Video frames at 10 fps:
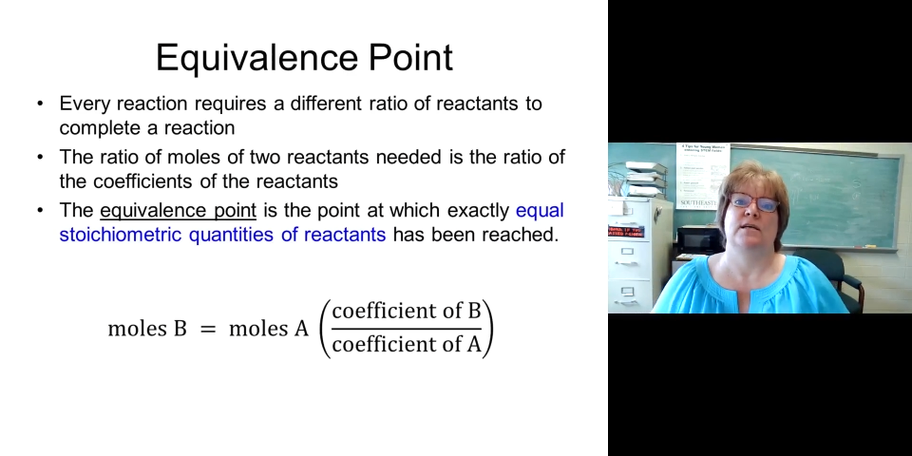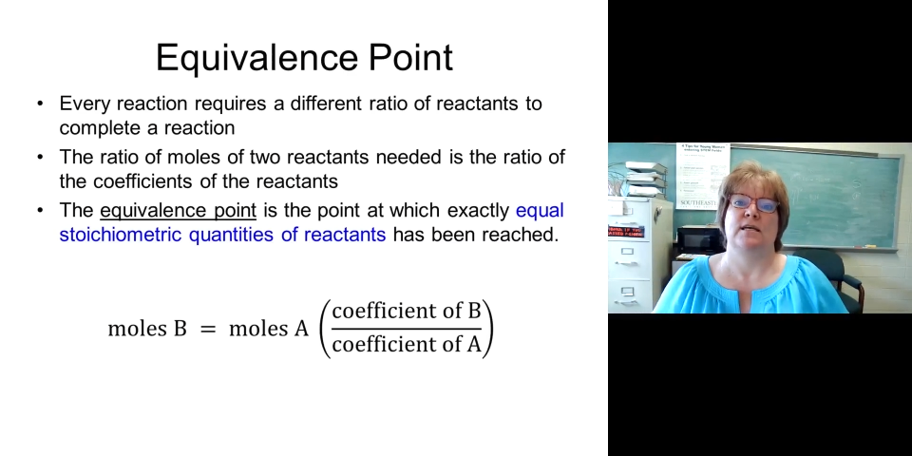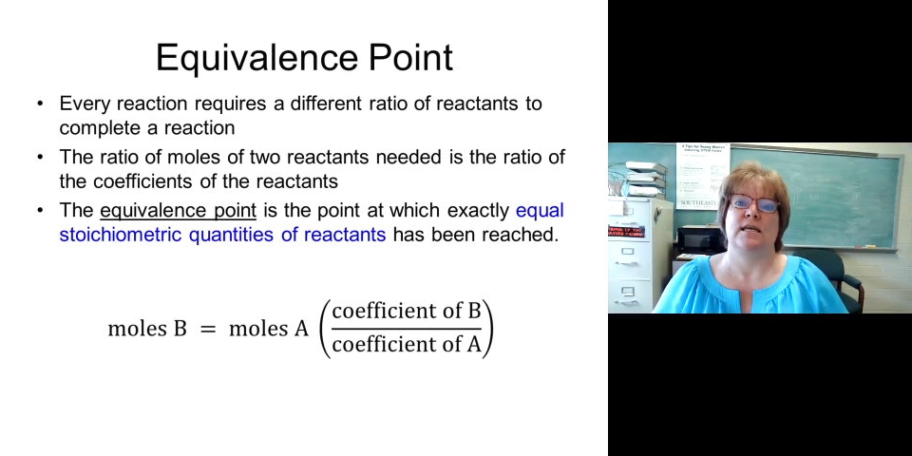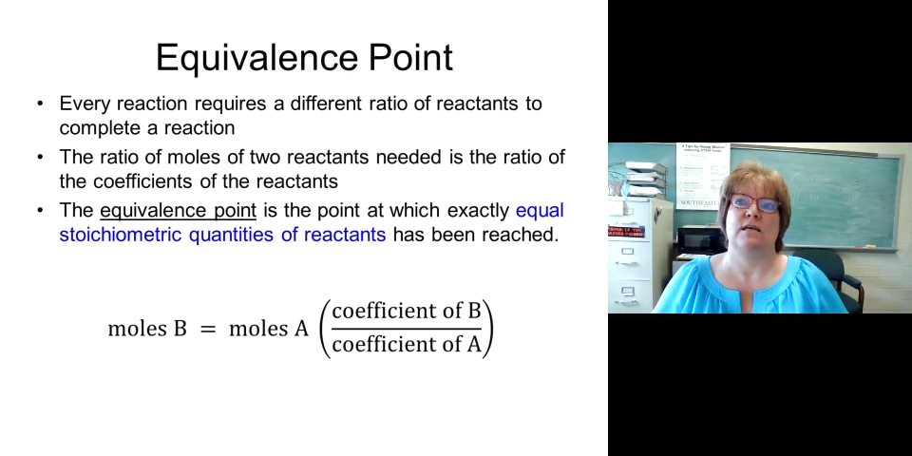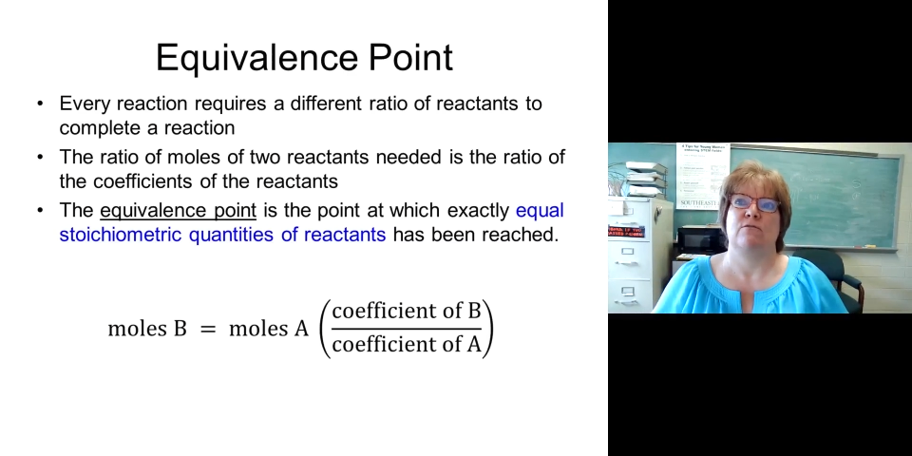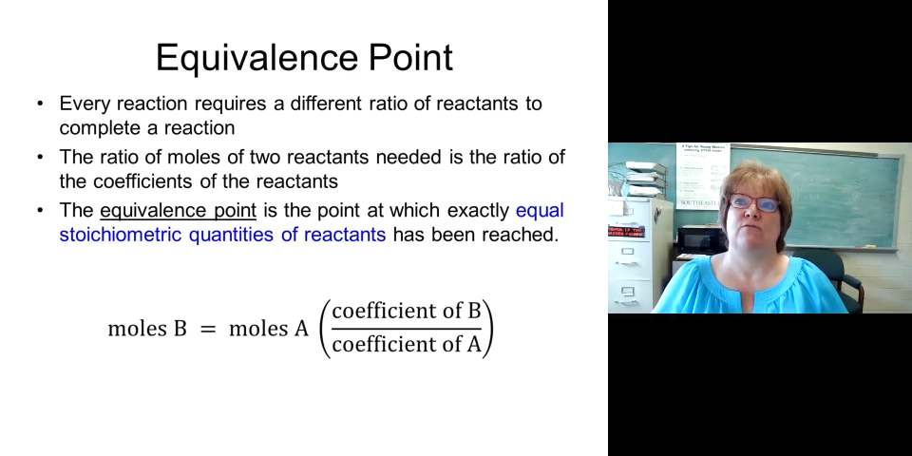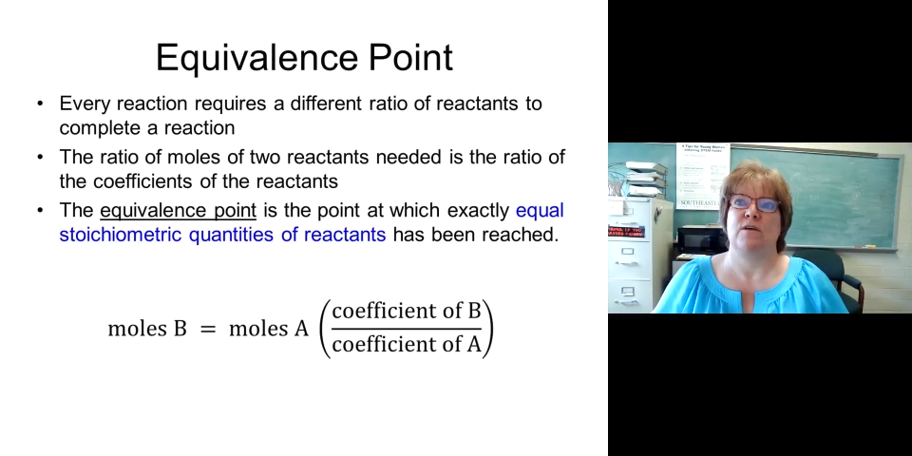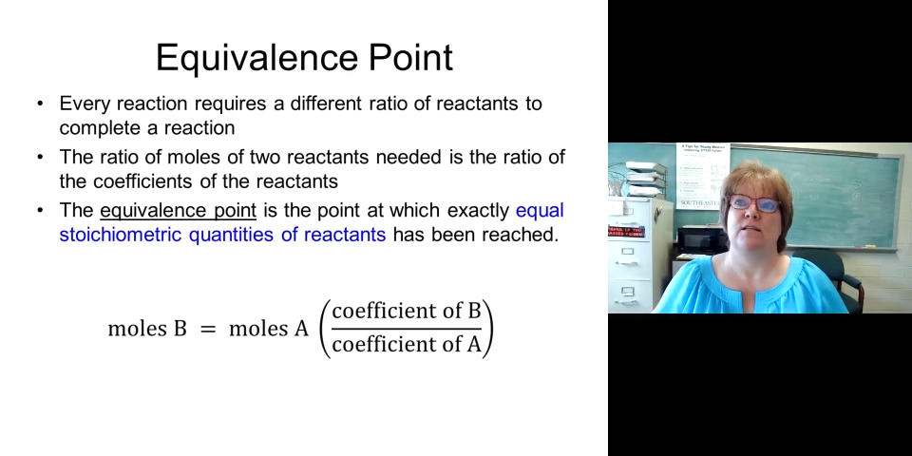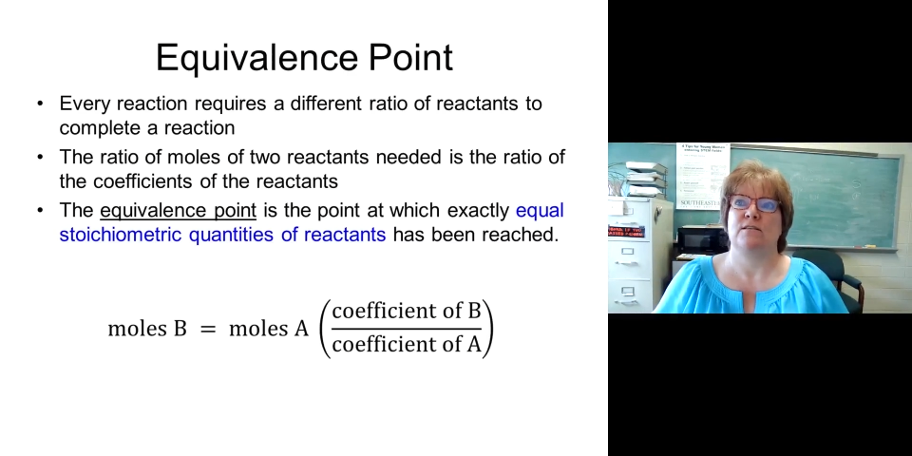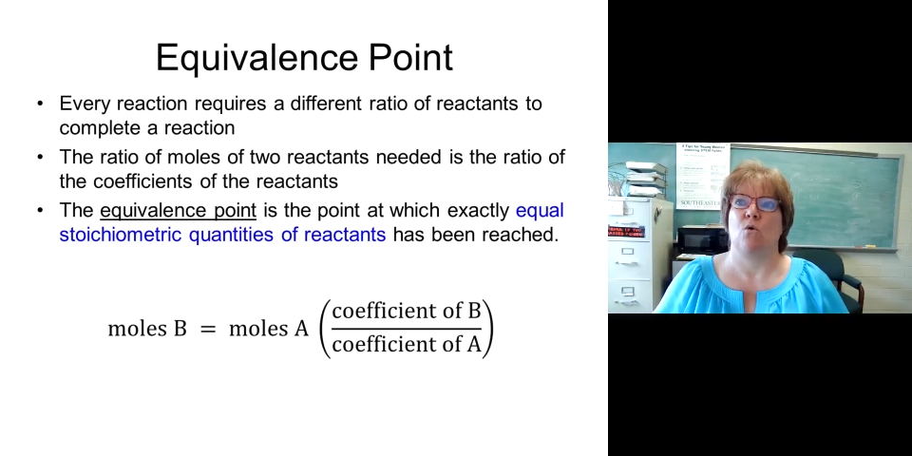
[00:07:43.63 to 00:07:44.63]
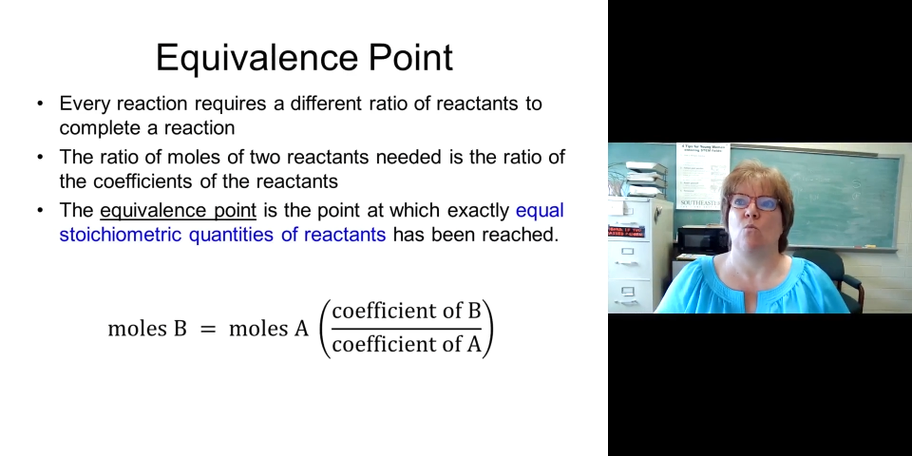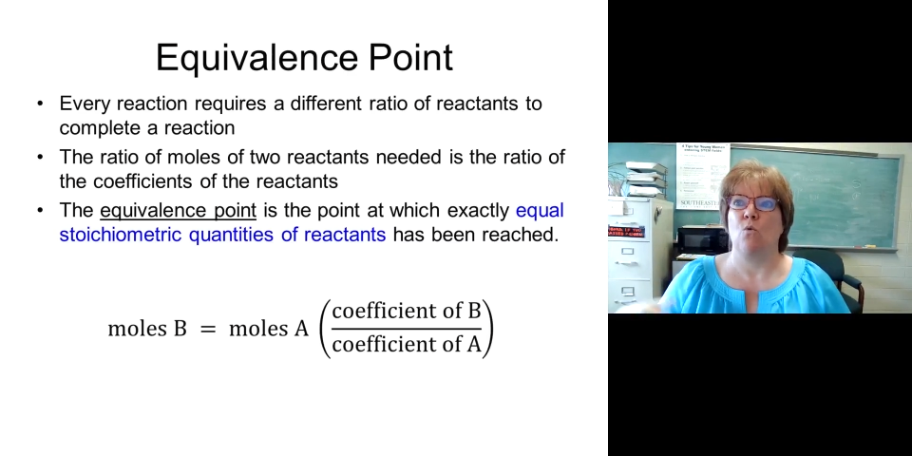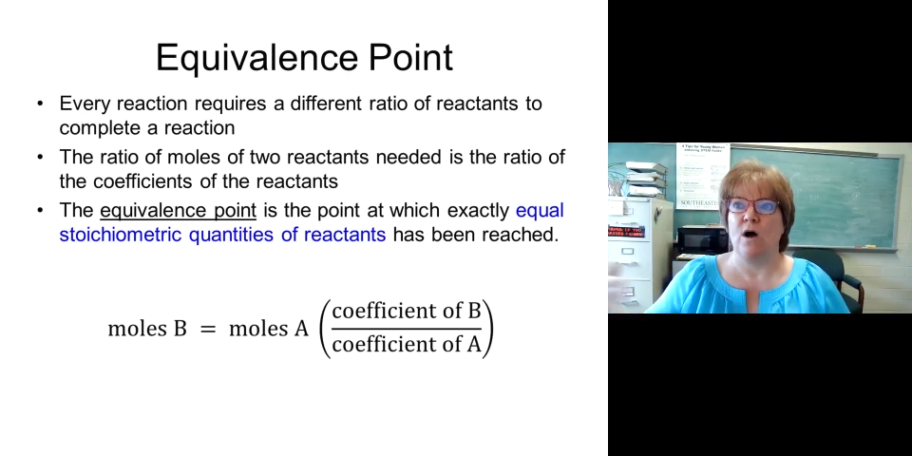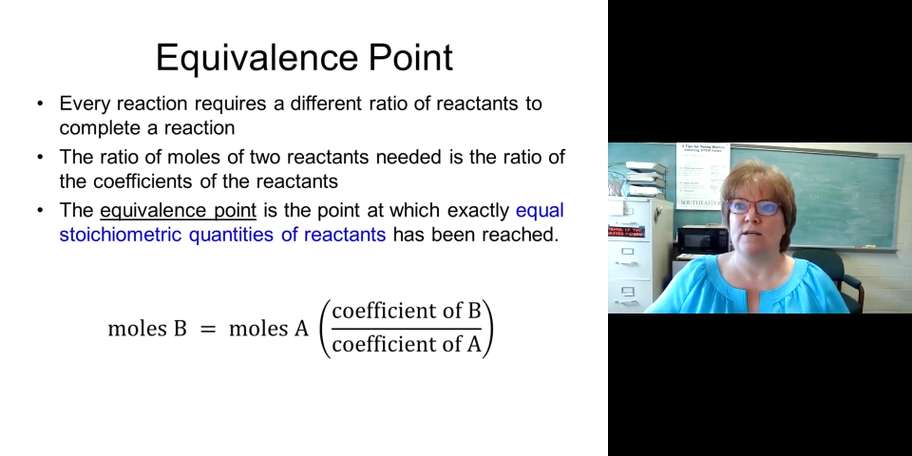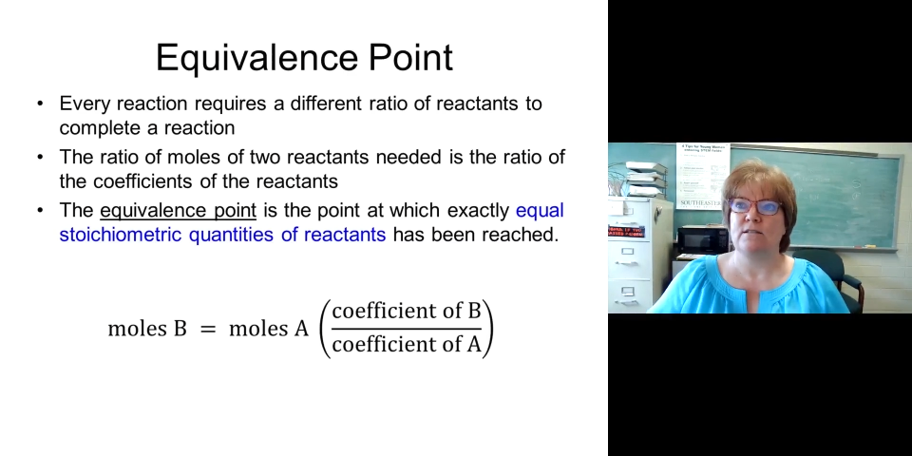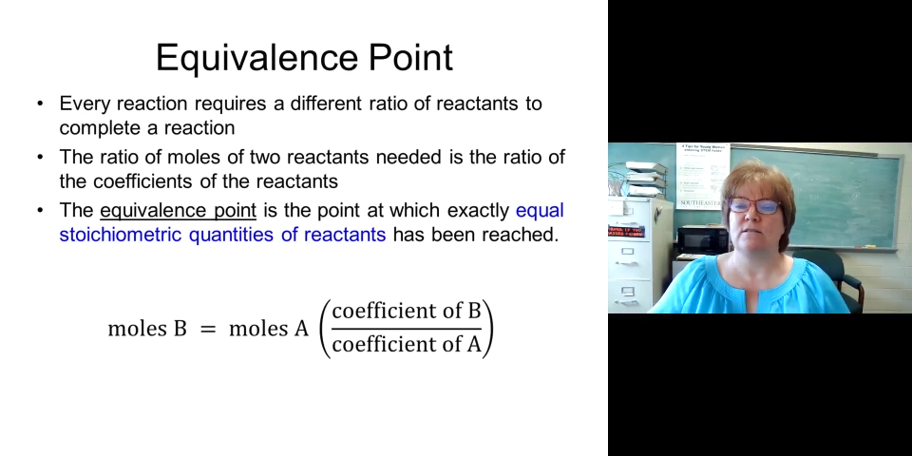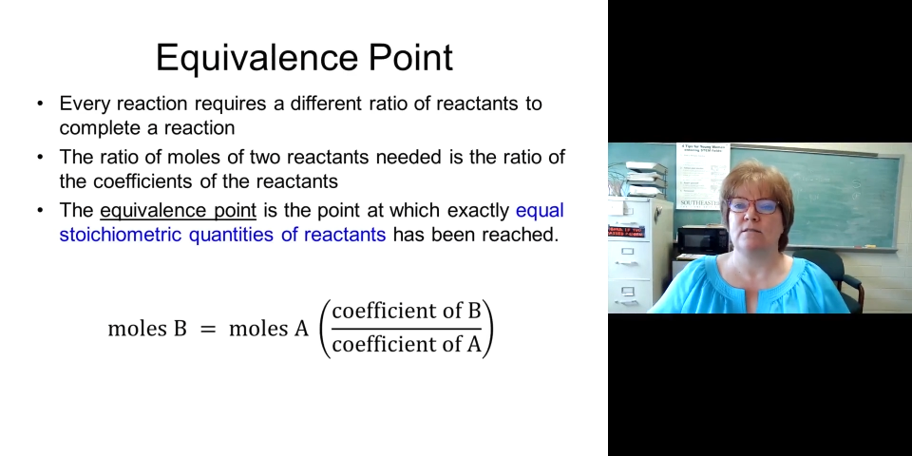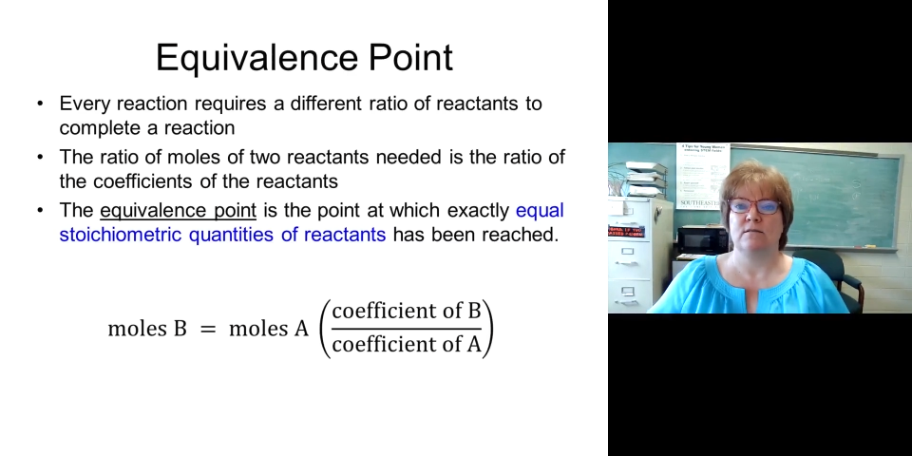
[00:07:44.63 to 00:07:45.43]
If it's a 1